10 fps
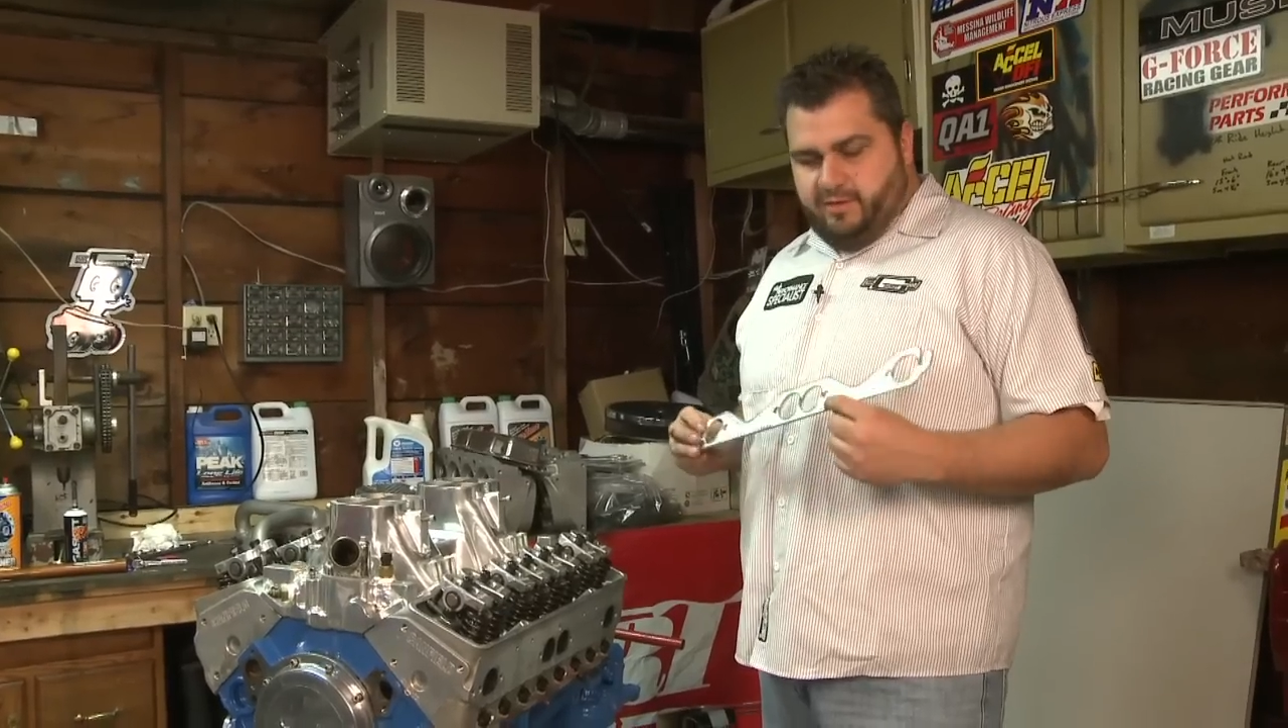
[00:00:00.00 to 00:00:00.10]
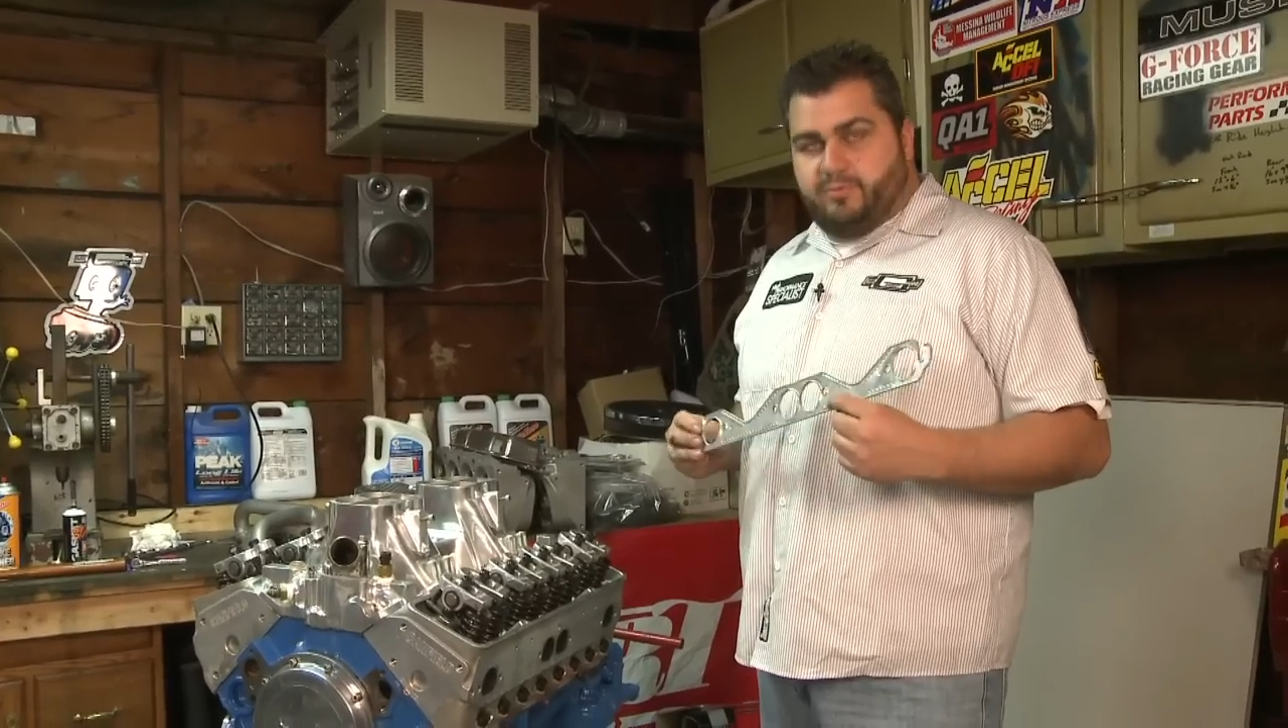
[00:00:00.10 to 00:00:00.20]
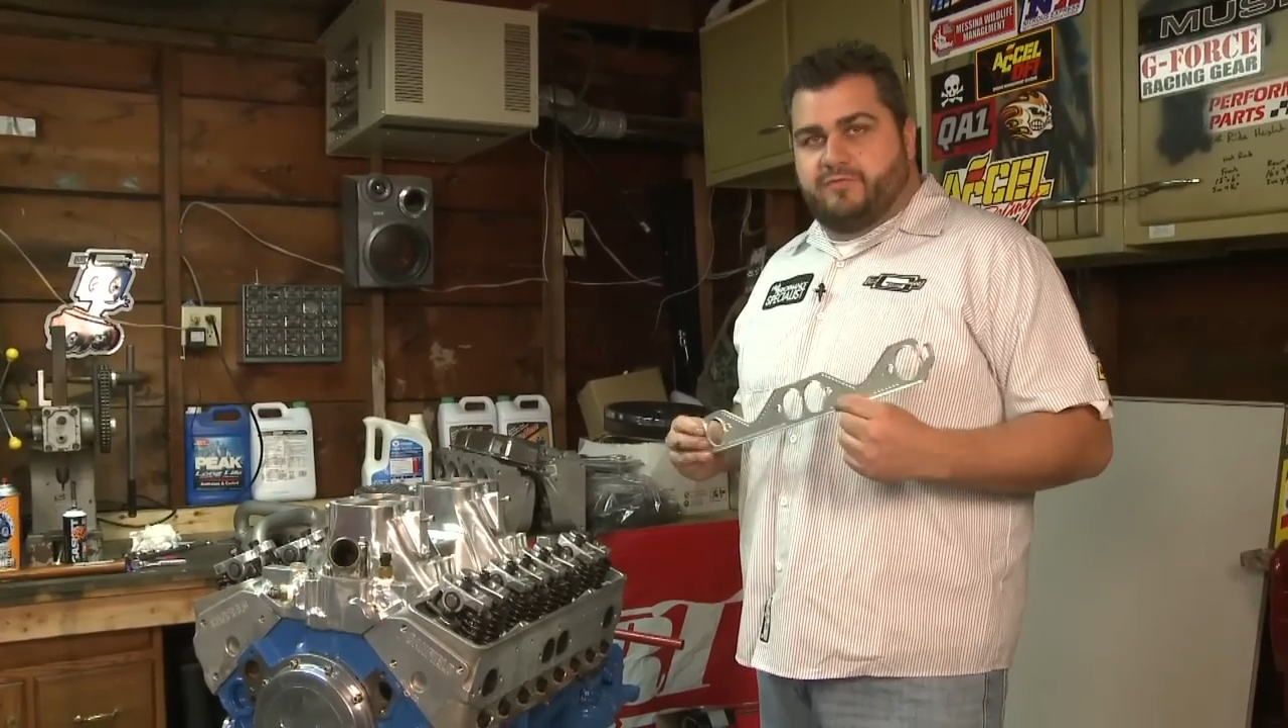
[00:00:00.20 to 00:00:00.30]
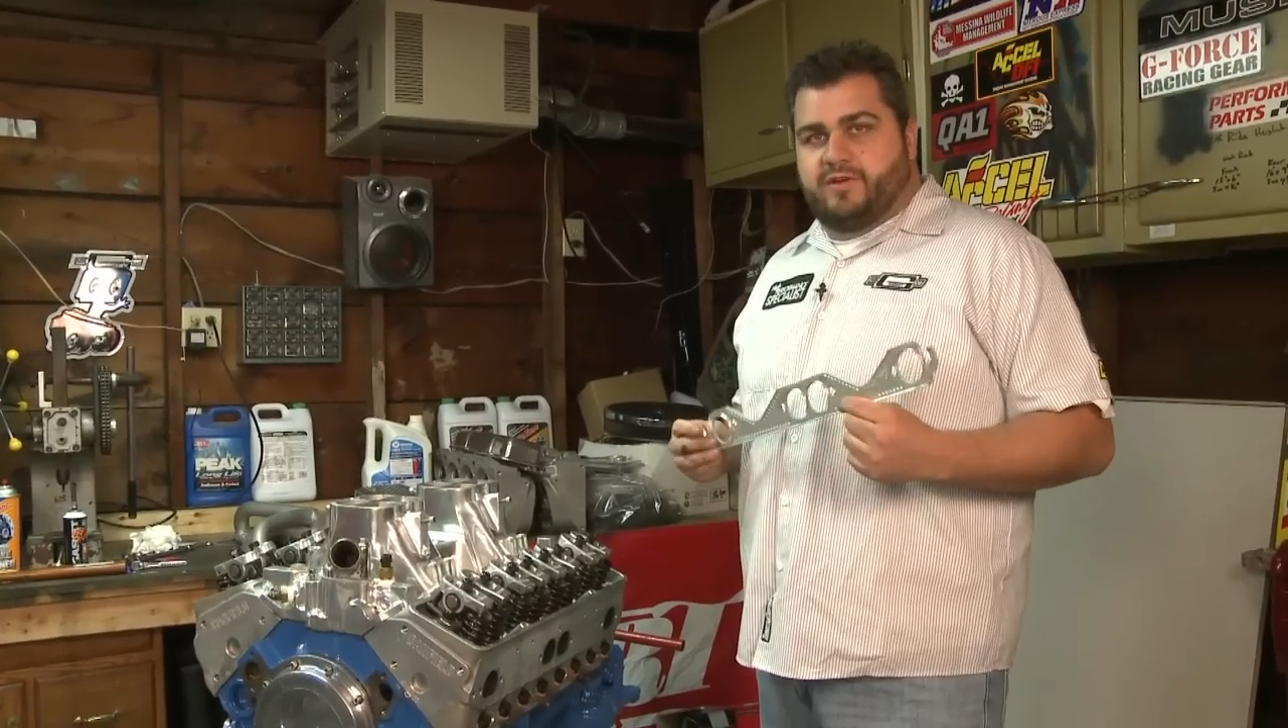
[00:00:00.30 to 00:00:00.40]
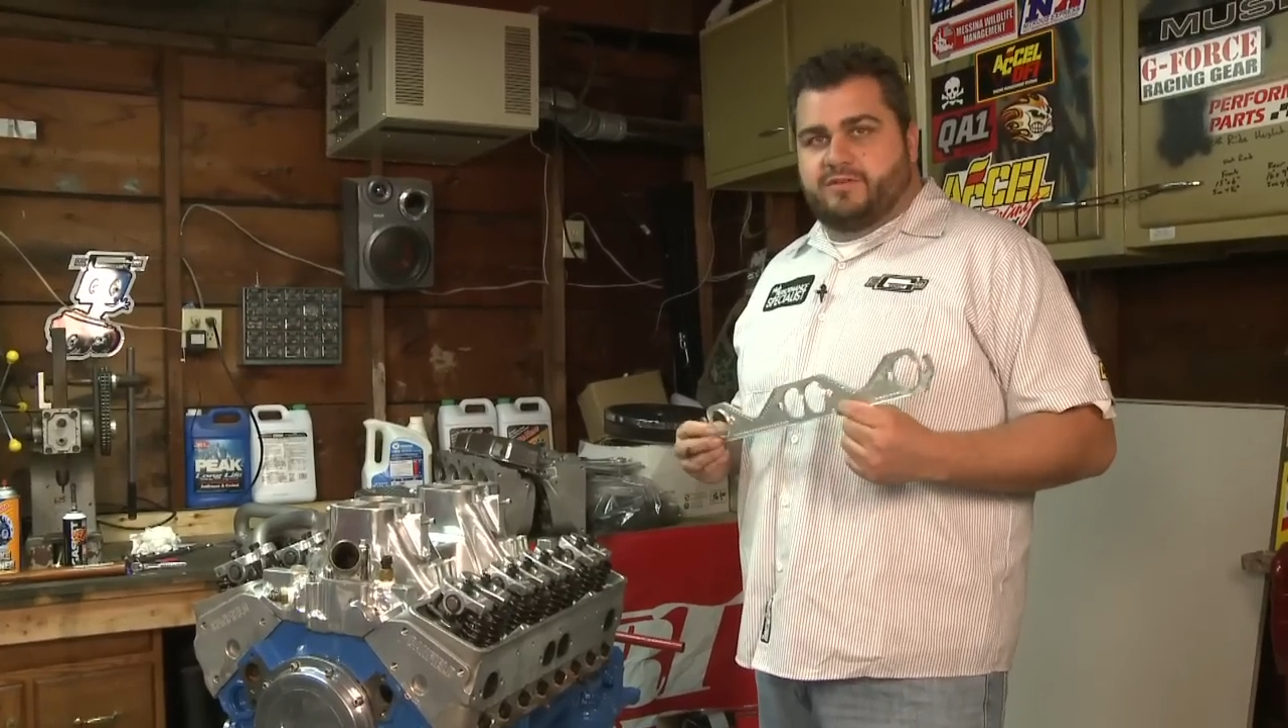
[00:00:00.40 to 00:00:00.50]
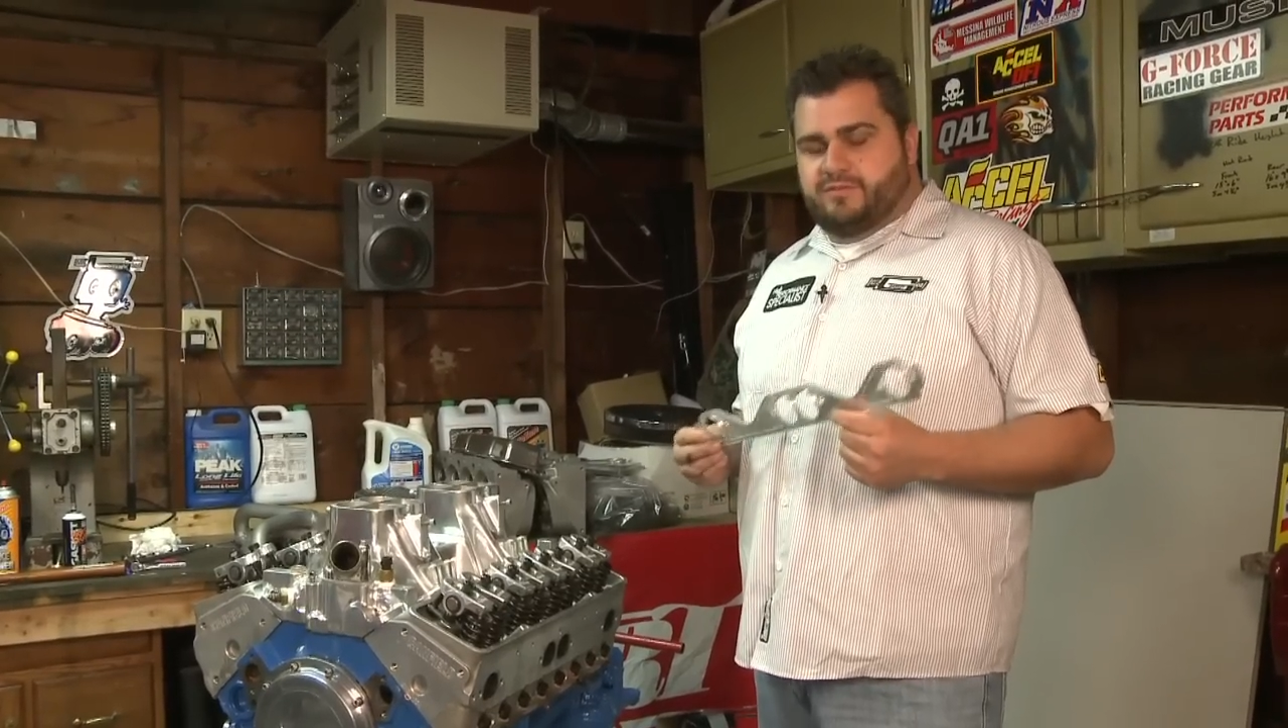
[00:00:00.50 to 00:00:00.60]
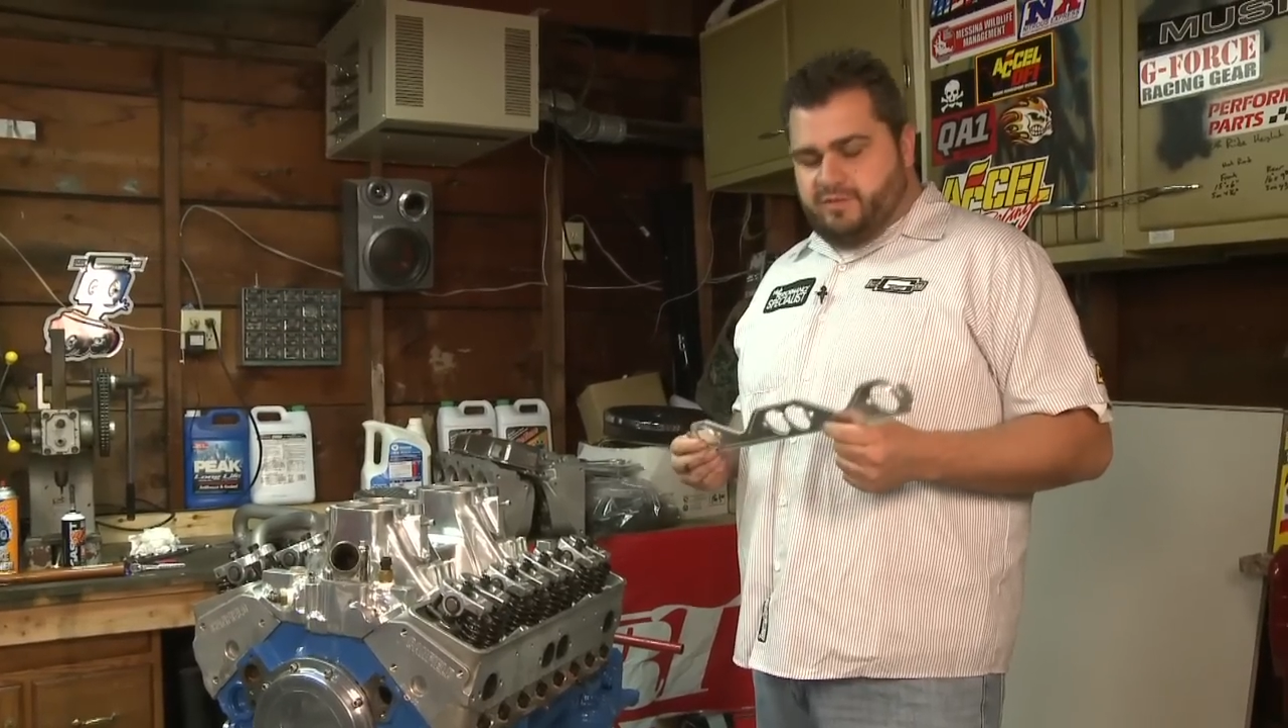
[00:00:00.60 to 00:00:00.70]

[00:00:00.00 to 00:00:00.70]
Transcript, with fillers: imperfections